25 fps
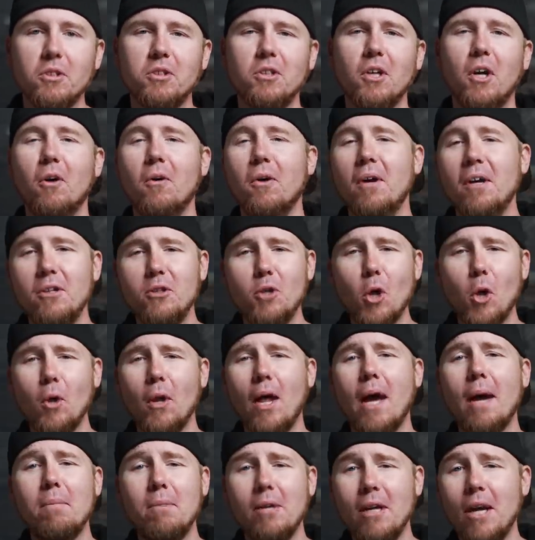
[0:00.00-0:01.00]
So don't
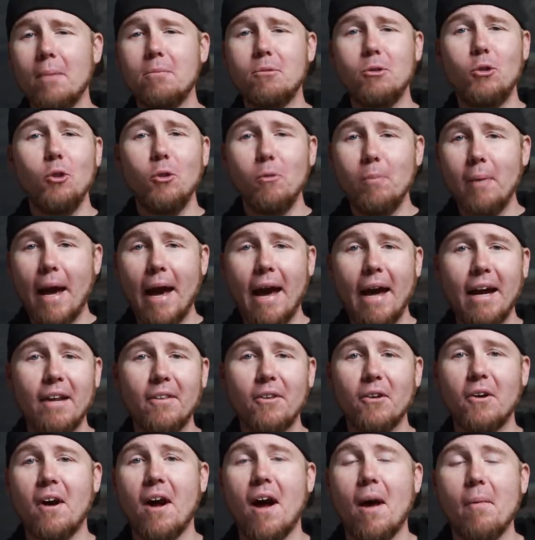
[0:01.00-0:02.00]
light me up too bad
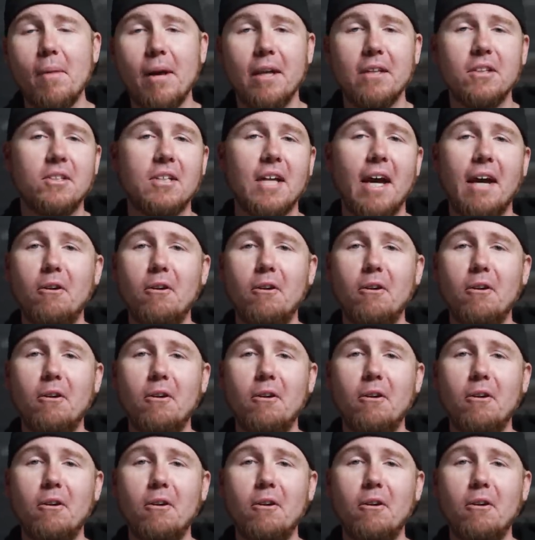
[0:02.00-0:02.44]
in the comments.